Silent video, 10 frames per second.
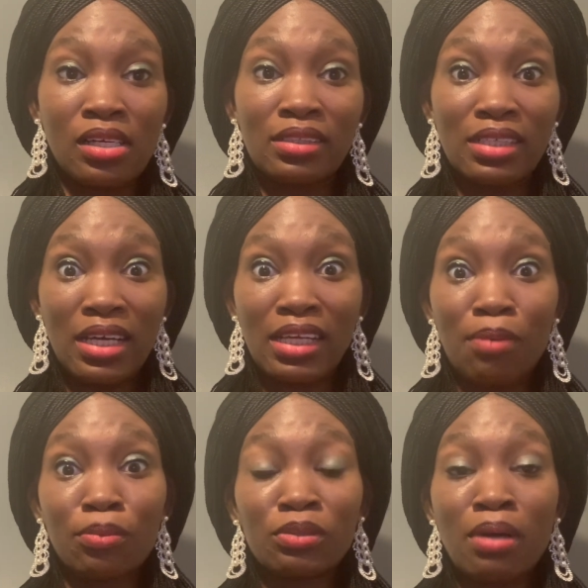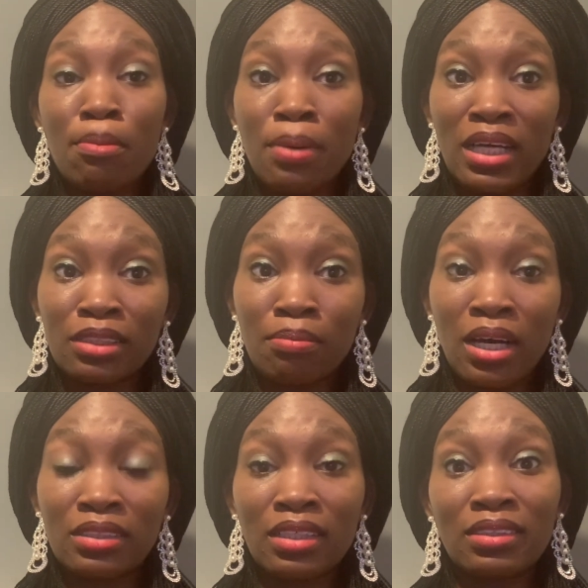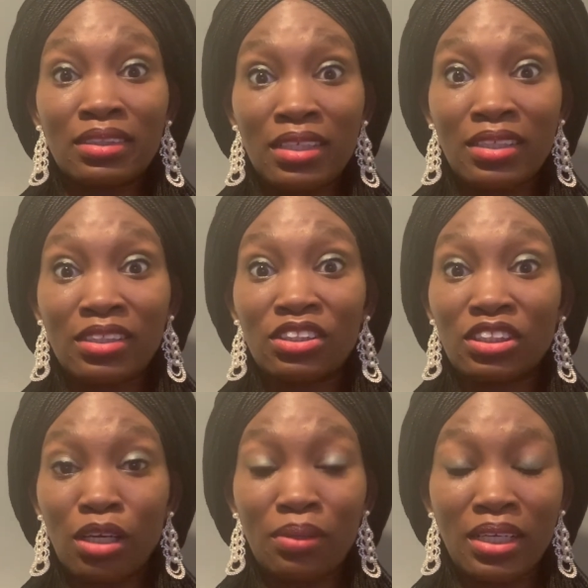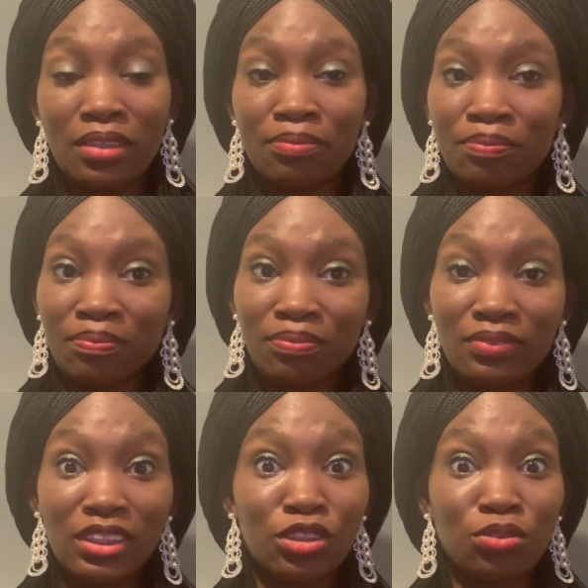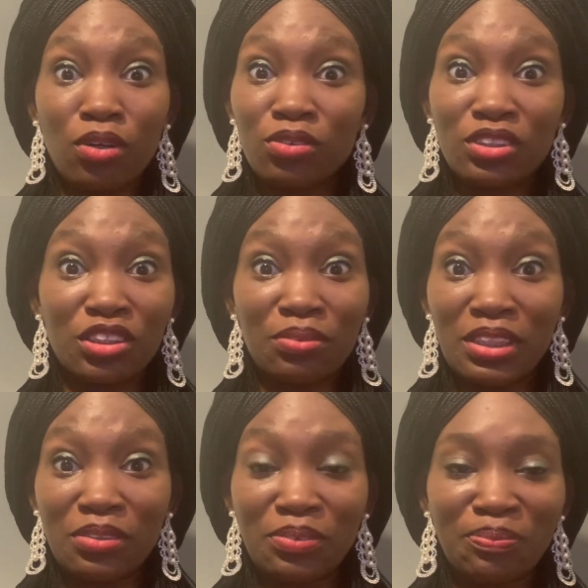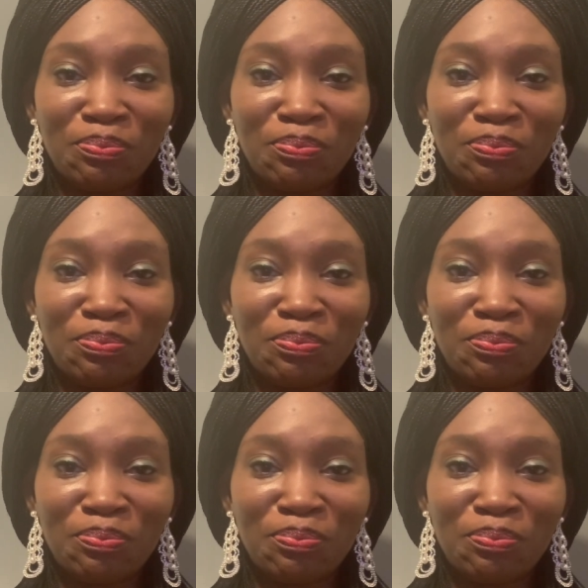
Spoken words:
Then I put my bath mat and take a shower. The struggle is real.